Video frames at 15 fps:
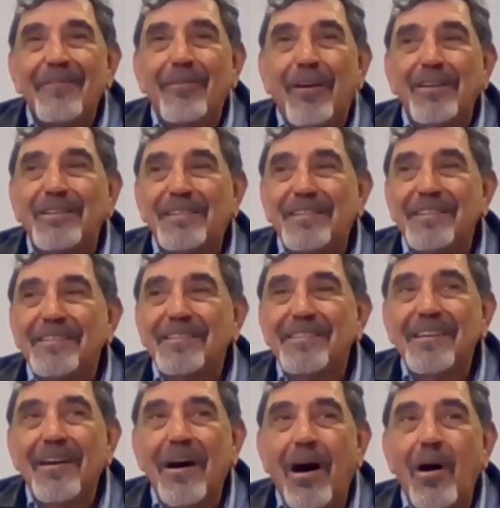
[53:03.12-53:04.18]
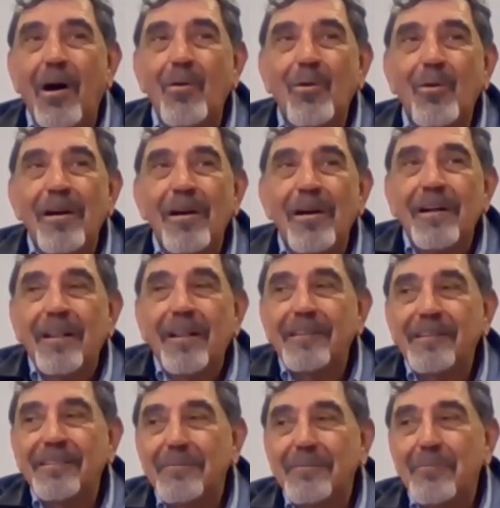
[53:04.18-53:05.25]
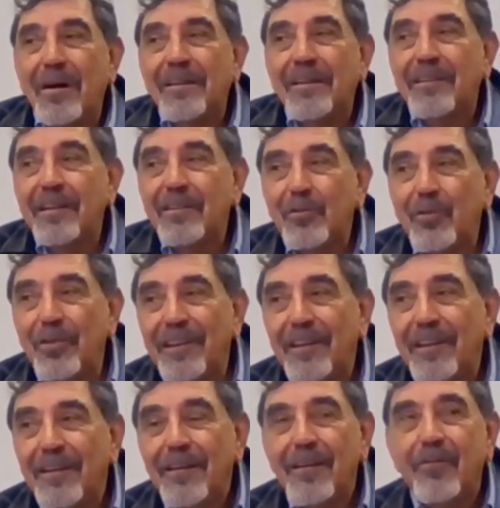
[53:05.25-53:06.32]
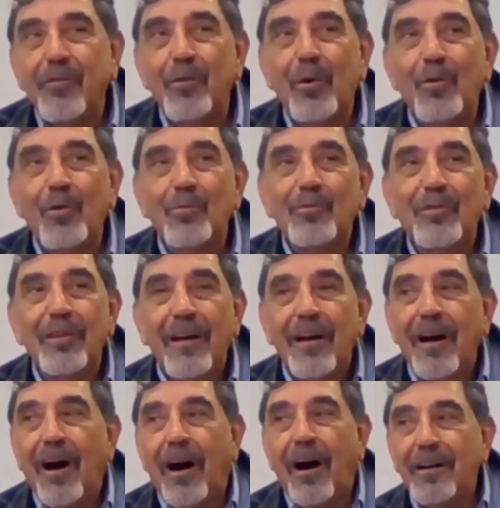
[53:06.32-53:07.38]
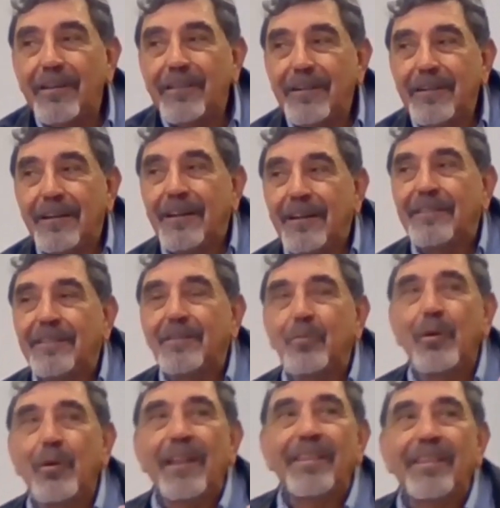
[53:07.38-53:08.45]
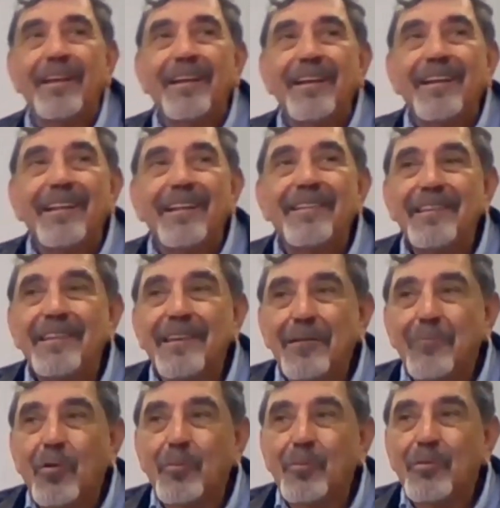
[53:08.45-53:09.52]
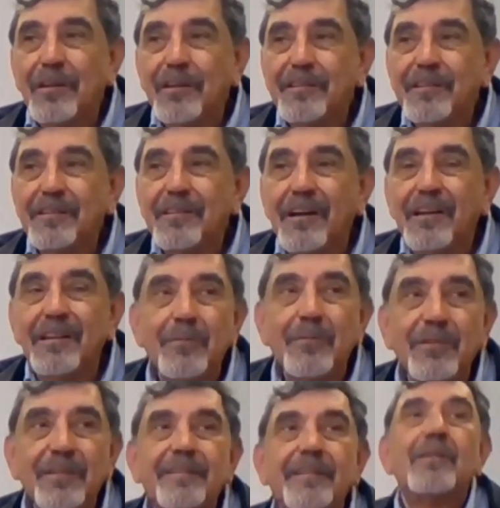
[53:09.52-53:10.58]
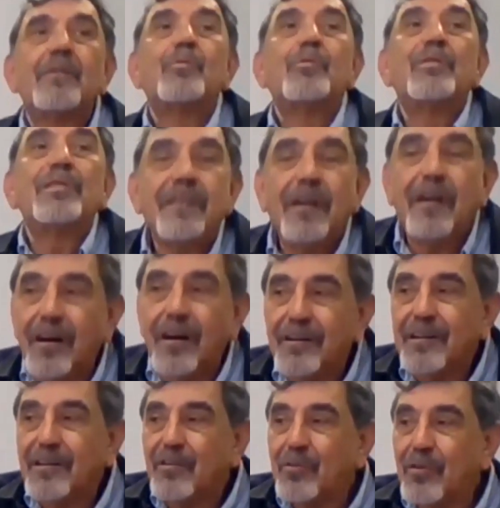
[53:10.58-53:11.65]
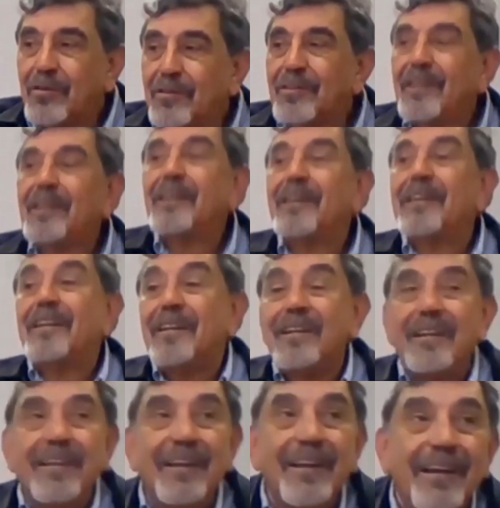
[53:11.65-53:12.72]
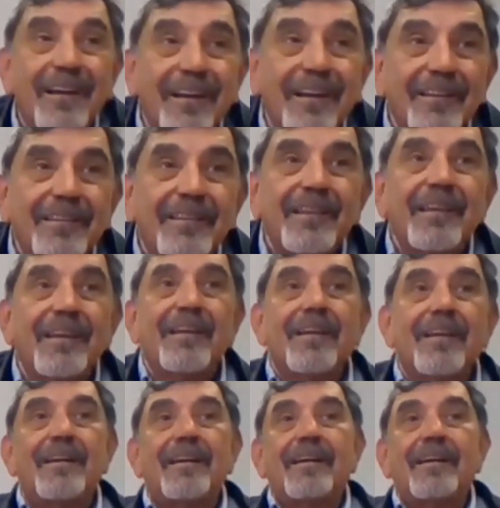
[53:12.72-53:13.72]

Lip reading: functions, how this migratory flows are related with the population dynamics, which are in turn the